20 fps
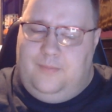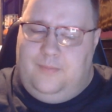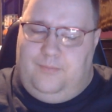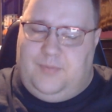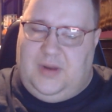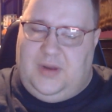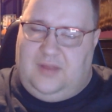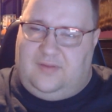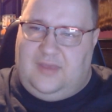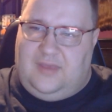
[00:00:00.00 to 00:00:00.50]

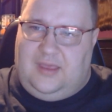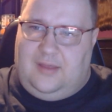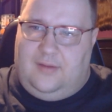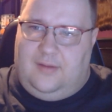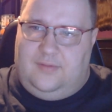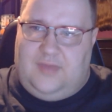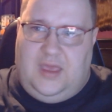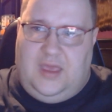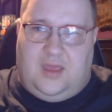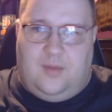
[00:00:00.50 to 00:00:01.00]
but it's like
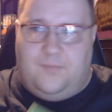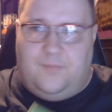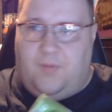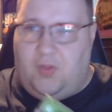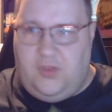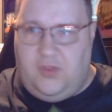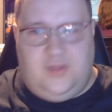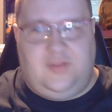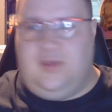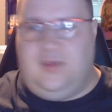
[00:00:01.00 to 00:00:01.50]
they
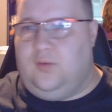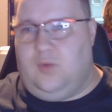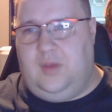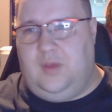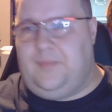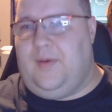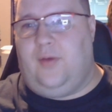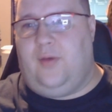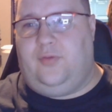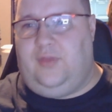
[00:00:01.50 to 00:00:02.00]
completely
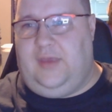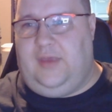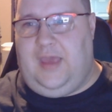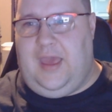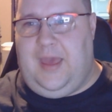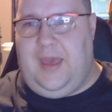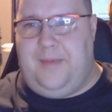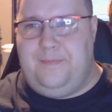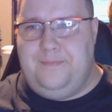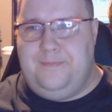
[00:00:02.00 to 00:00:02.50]
rebuilt the
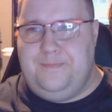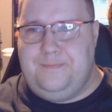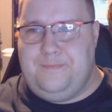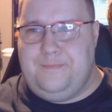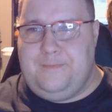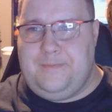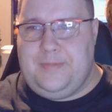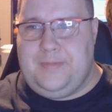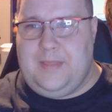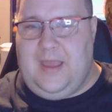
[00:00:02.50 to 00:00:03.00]
game,
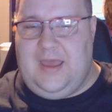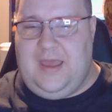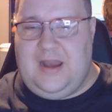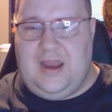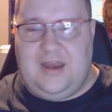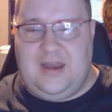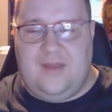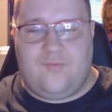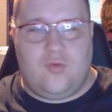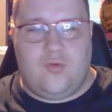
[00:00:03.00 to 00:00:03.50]
and
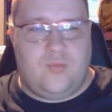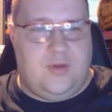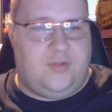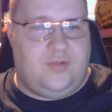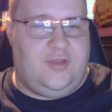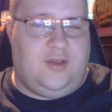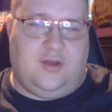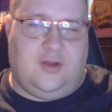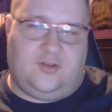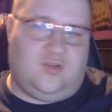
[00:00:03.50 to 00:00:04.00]
I never
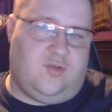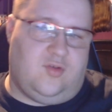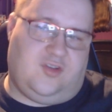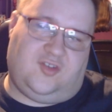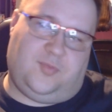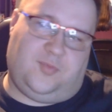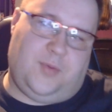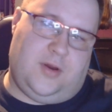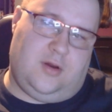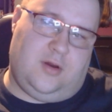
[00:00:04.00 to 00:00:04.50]
really got to
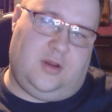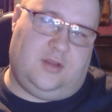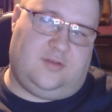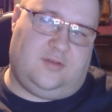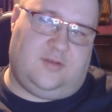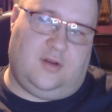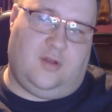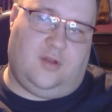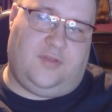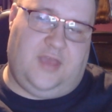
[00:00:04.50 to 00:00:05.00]

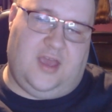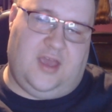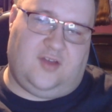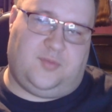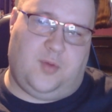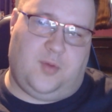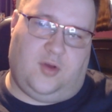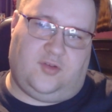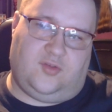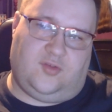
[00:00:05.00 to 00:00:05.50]
experience it on the
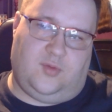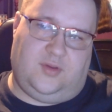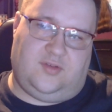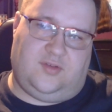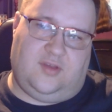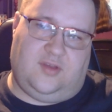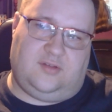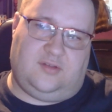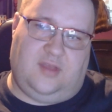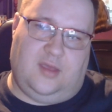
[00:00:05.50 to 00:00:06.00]
Xbox
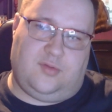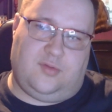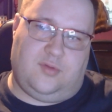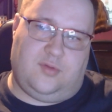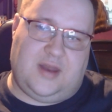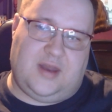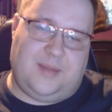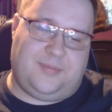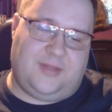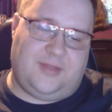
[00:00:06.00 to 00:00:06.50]
360 other
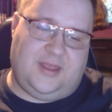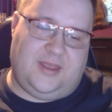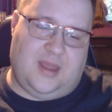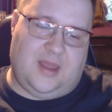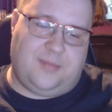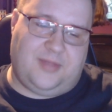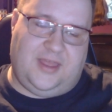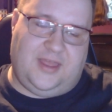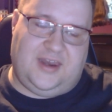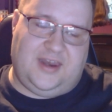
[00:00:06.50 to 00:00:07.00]
than I played
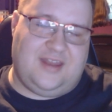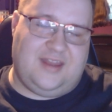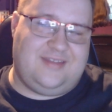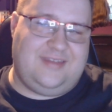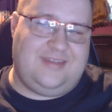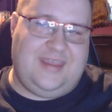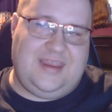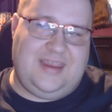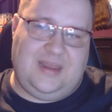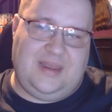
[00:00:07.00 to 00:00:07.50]
it a
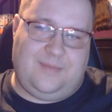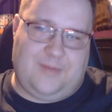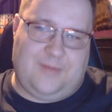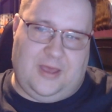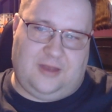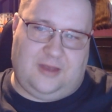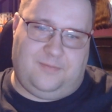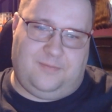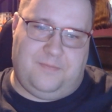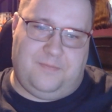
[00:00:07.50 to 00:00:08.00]
teeny
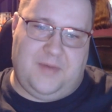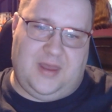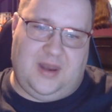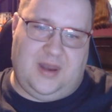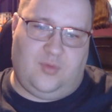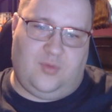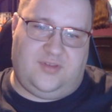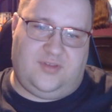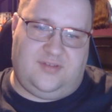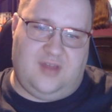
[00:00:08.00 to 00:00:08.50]
bit, but
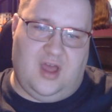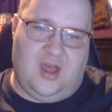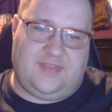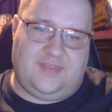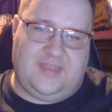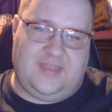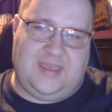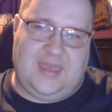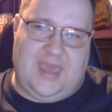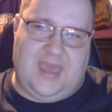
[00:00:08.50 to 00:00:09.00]
it was not
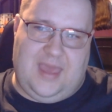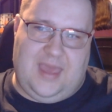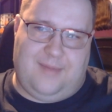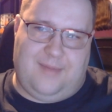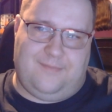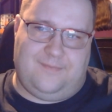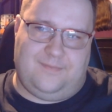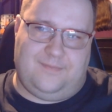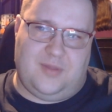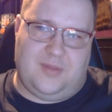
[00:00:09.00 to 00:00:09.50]
the
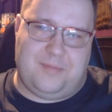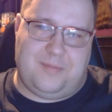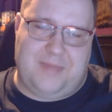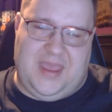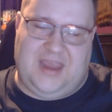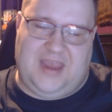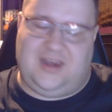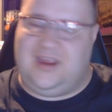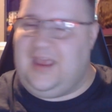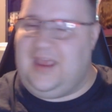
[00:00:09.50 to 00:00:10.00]

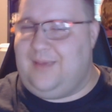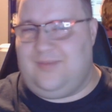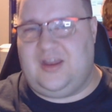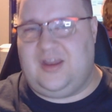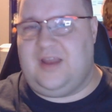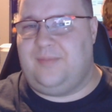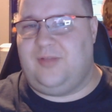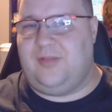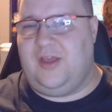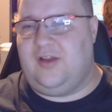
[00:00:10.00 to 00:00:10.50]
main game that
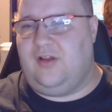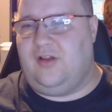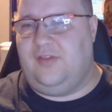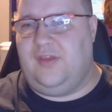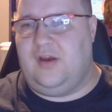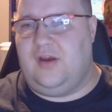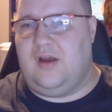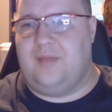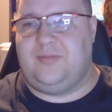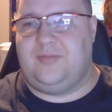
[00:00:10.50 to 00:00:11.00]
I played on
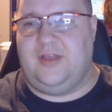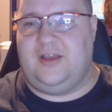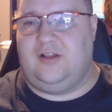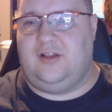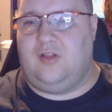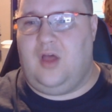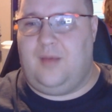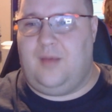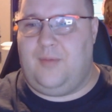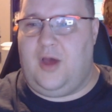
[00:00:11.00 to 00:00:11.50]
there. I played a
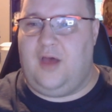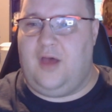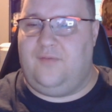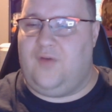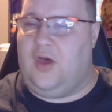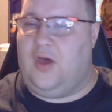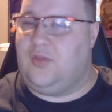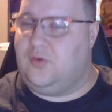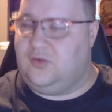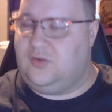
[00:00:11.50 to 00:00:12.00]
lot of
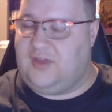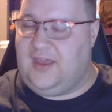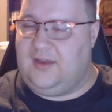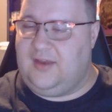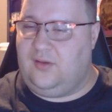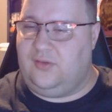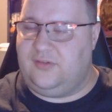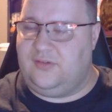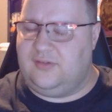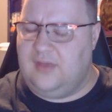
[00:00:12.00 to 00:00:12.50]
other
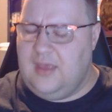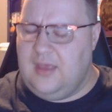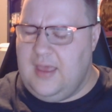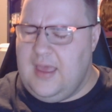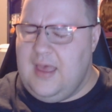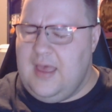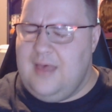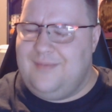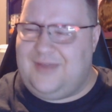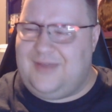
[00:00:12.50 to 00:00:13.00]
titles,
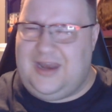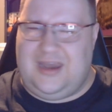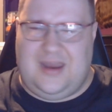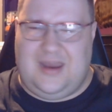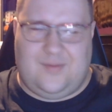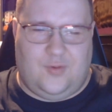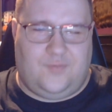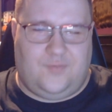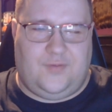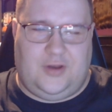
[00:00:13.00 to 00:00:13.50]
but I
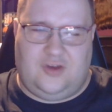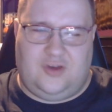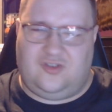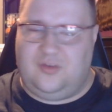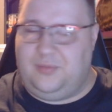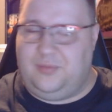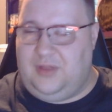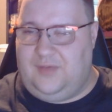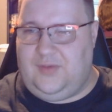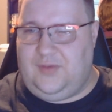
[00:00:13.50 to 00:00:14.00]
never finished
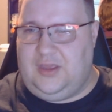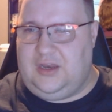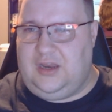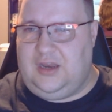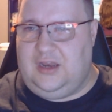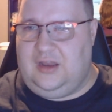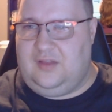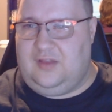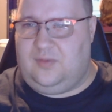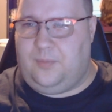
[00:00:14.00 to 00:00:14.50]
Oblivion
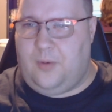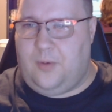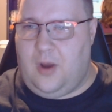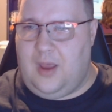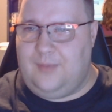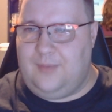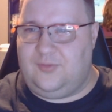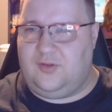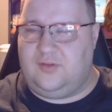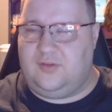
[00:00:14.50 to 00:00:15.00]
in its
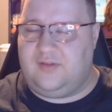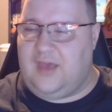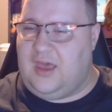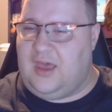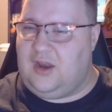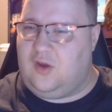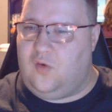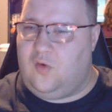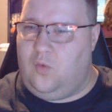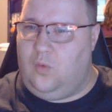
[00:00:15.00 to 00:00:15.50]
prime, so it's
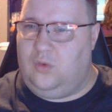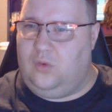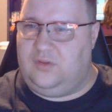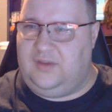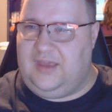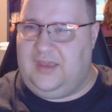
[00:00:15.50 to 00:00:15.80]
kind of cool to